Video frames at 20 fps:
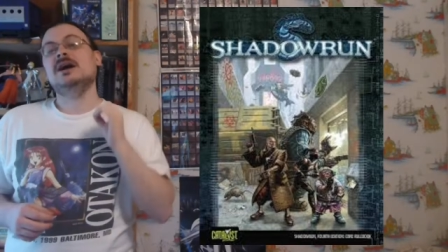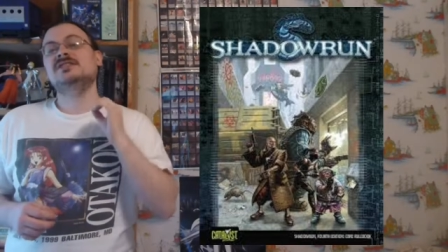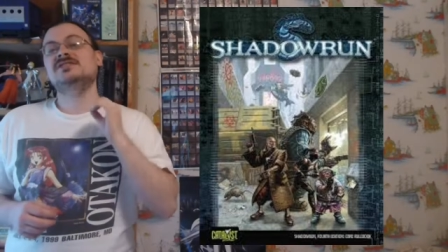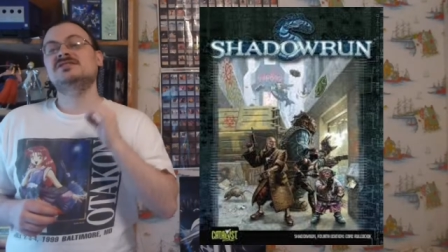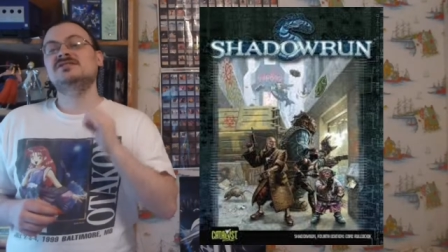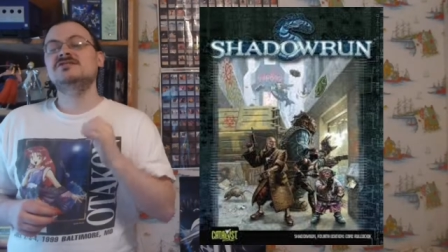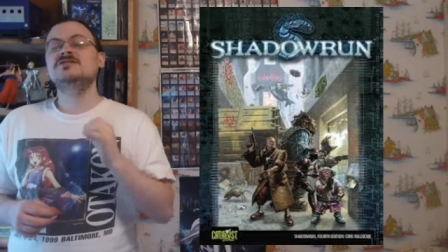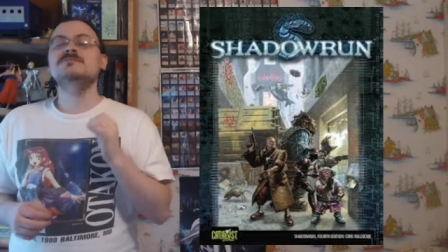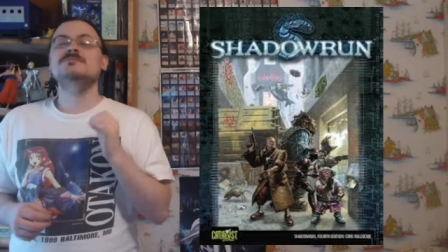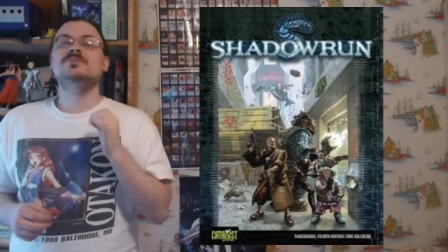a
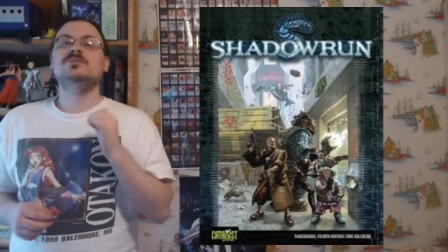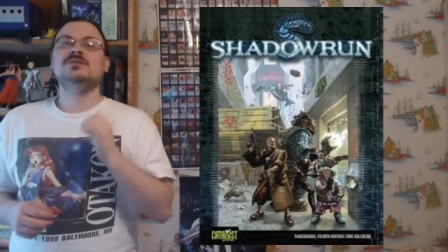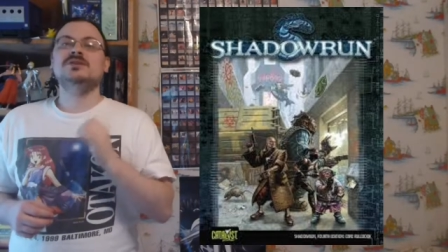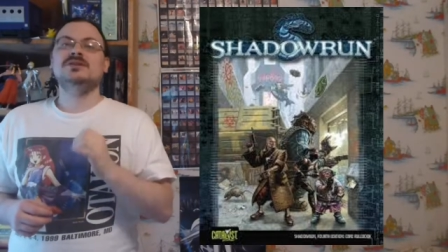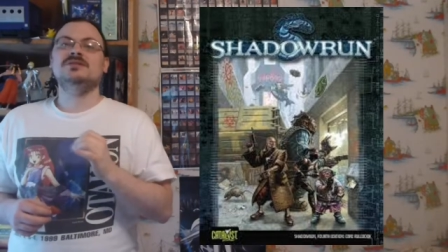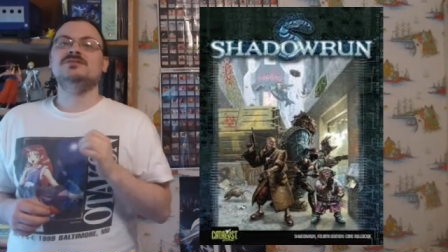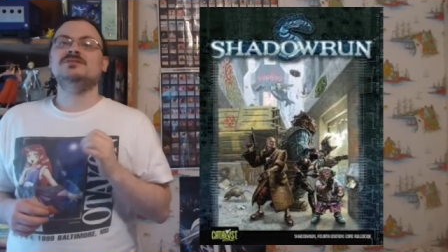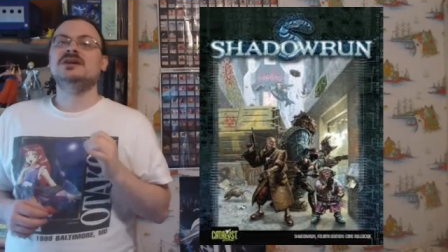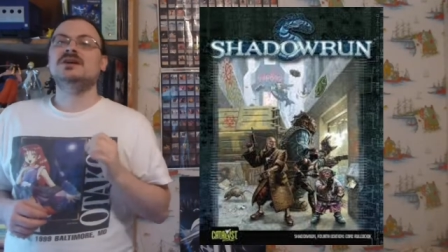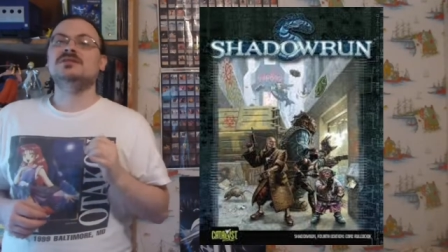simple
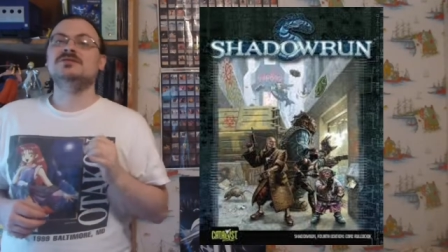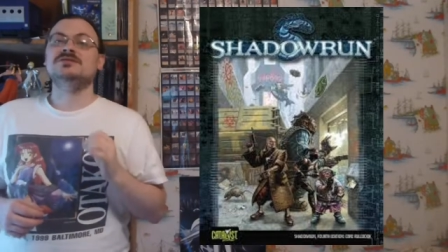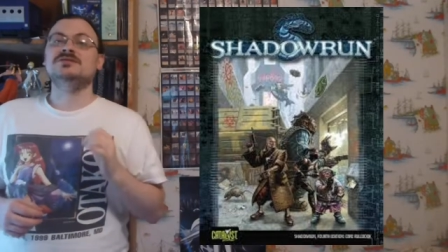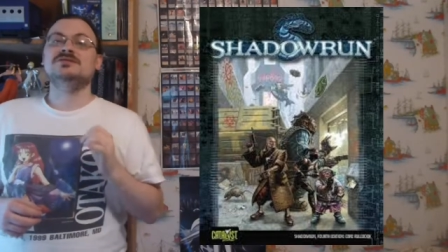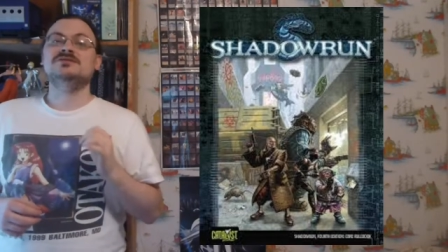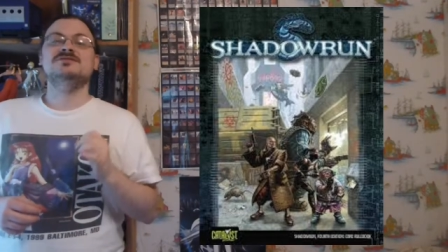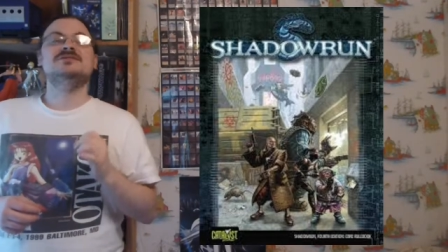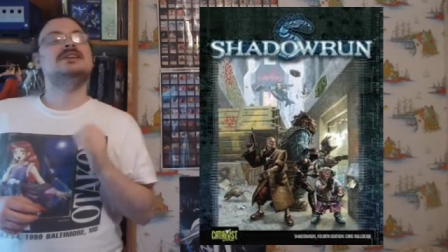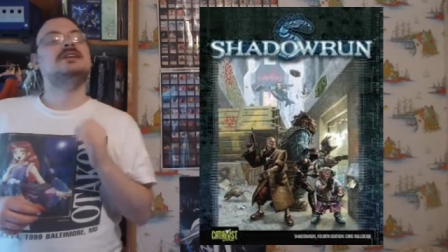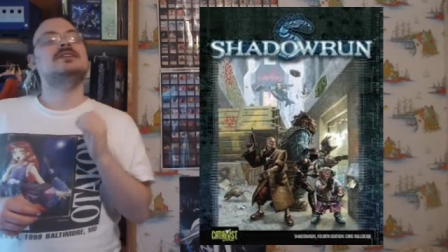
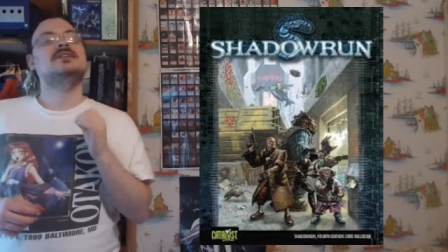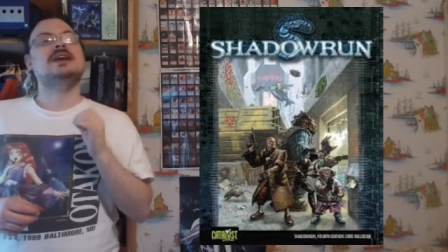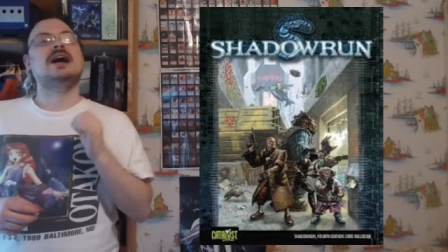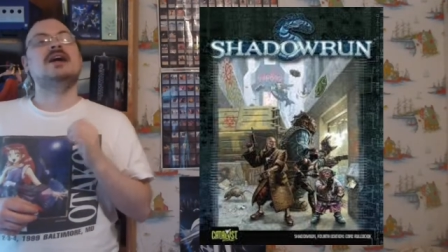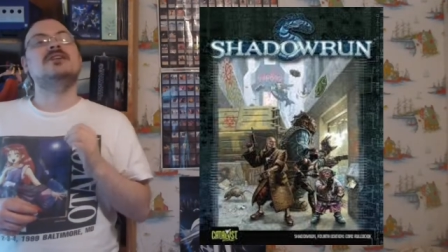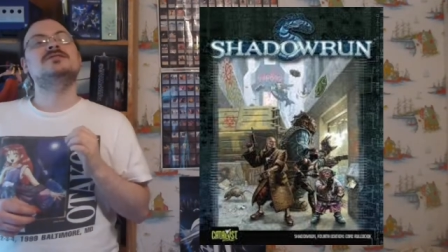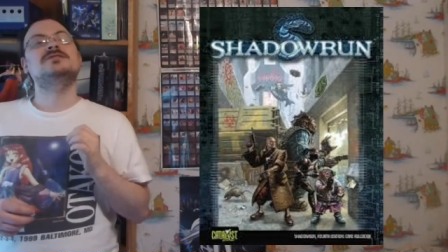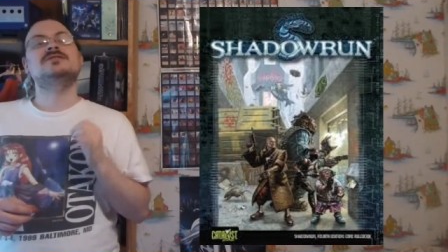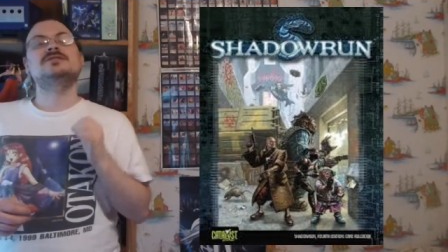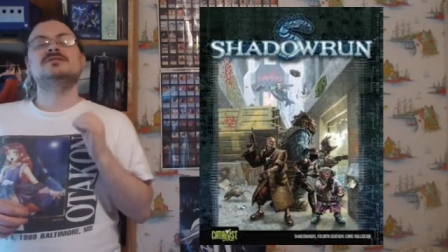intelligence that
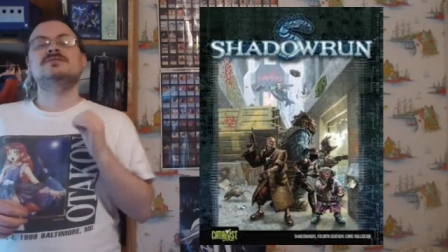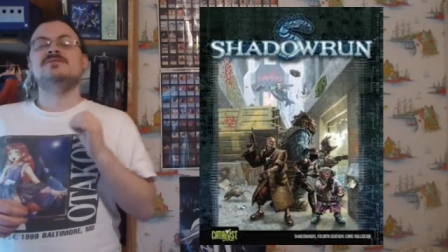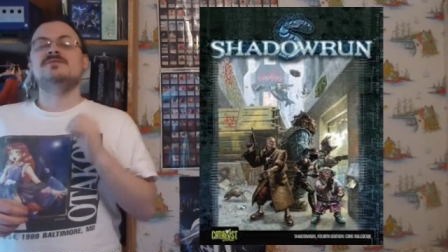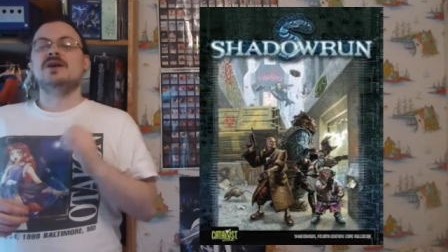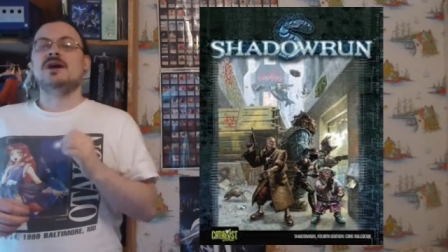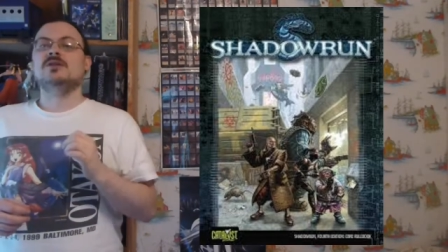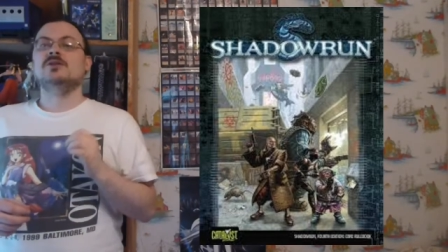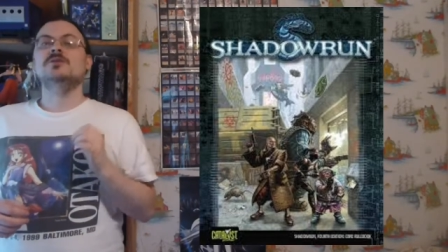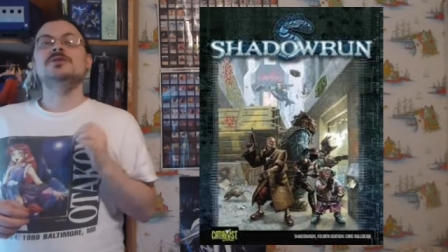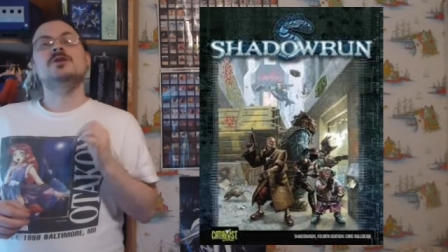allows it to
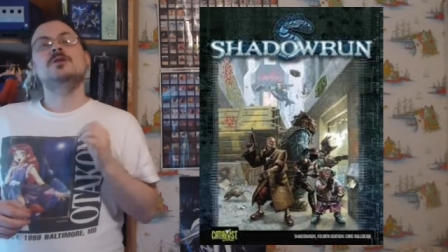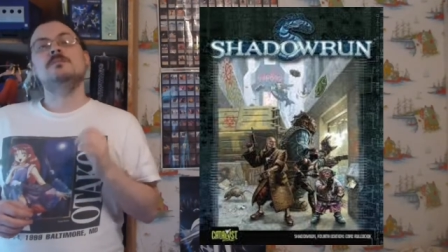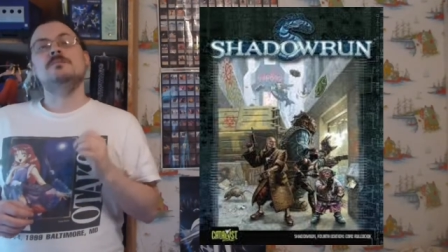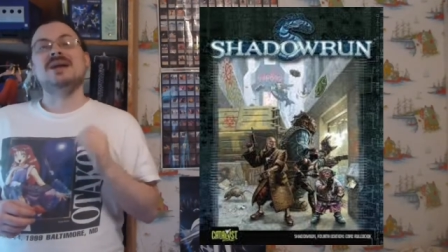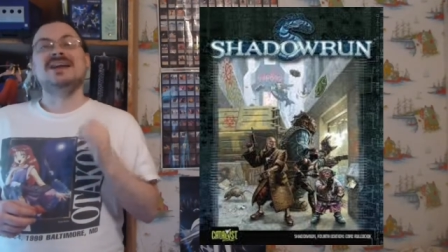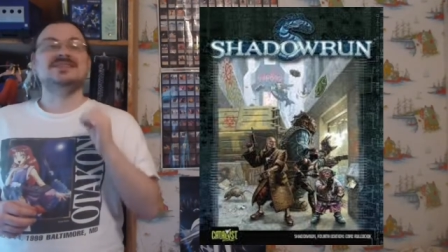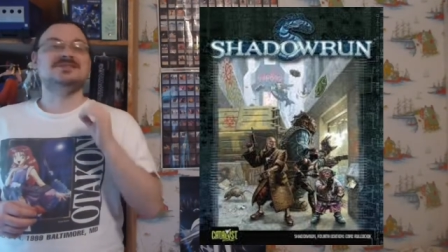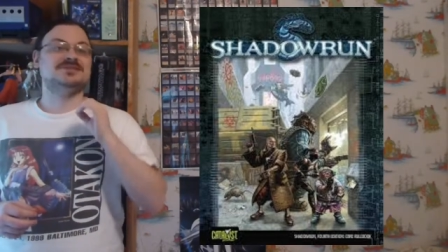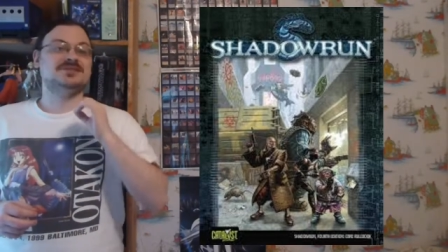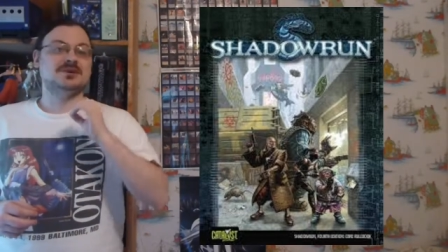follow your
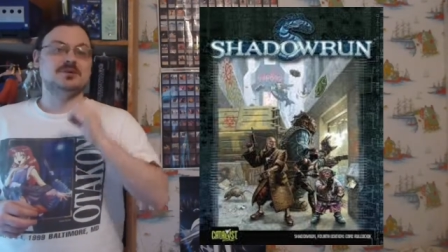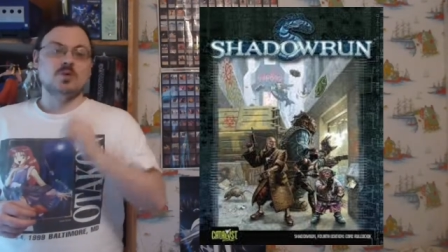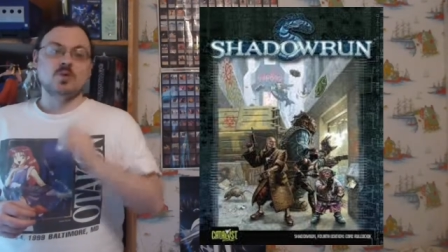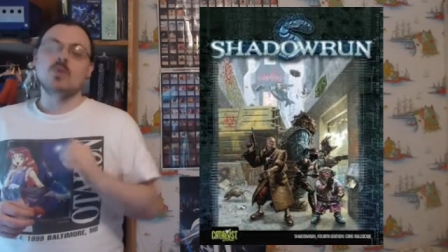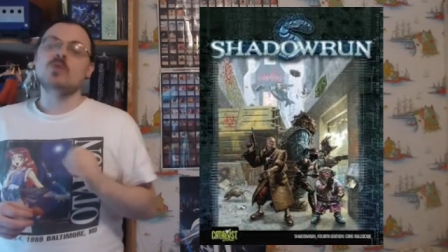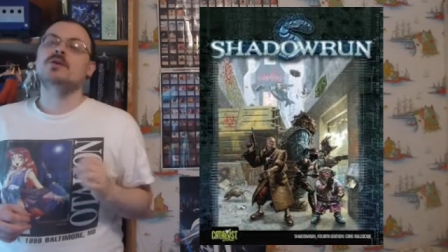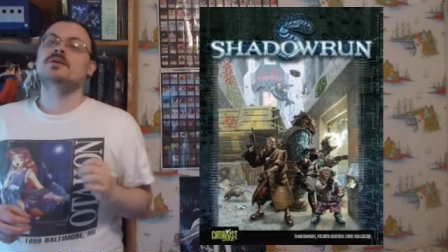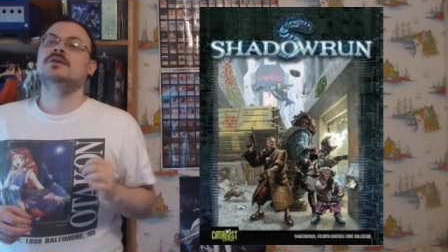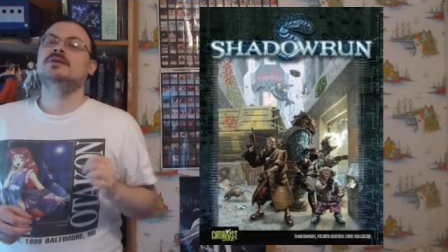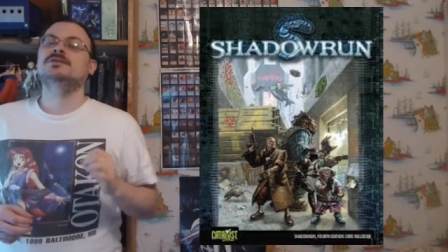basic
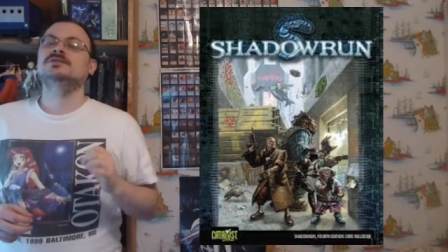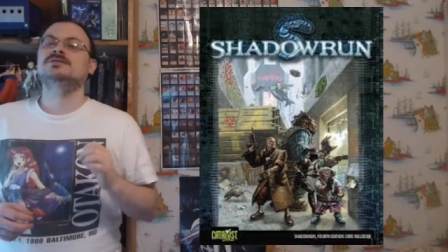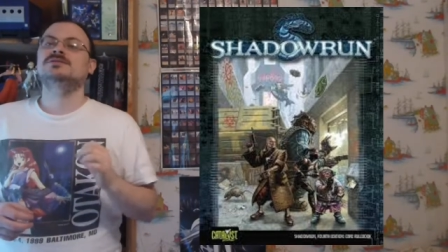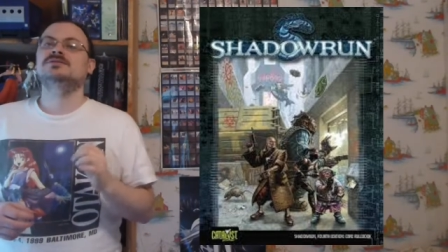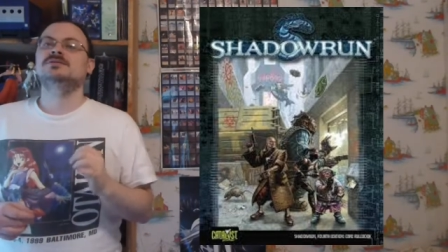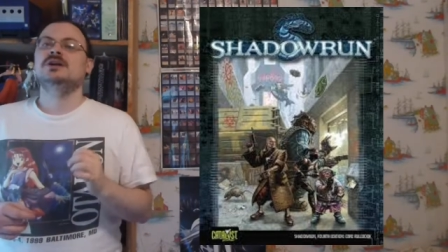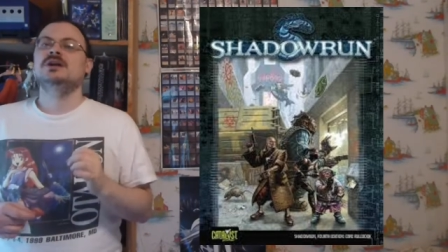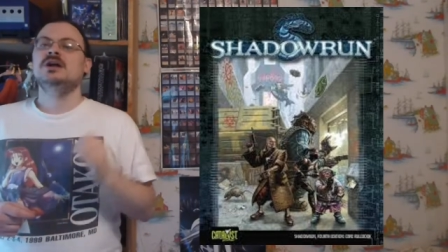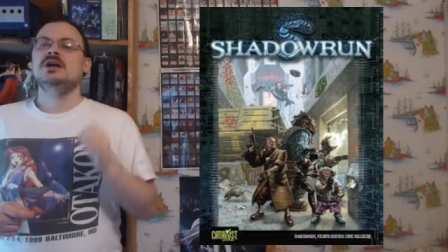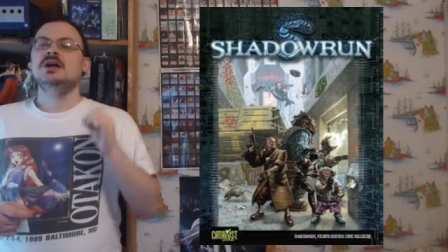orders.